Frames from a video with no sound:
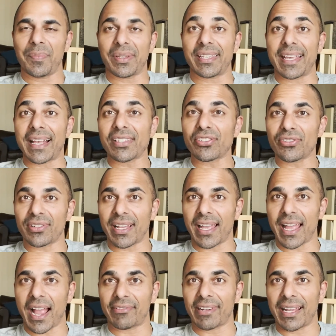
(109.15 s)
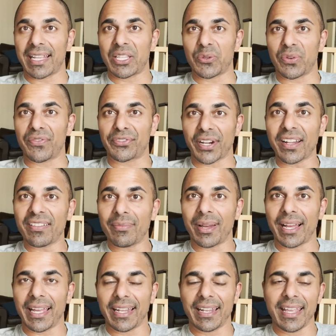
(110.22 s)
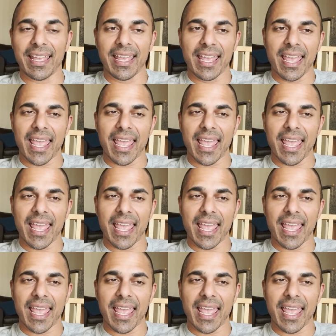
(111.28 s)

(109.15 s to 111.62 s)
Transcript: But yesterday I ran into a friend of mine